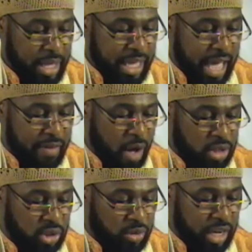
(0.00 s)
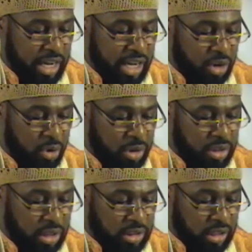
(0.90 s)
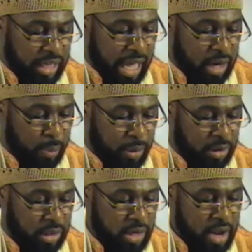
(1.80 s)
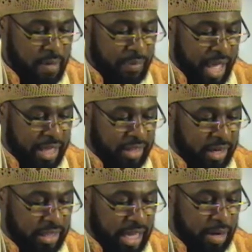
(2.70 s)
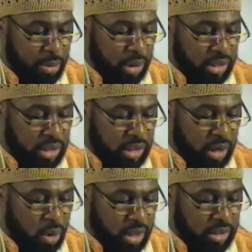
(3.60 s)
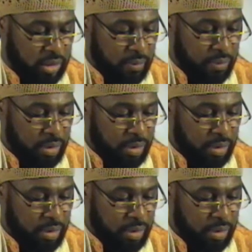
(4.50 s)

He gave also their increase unto the caterpillar, and their labor unto the locust.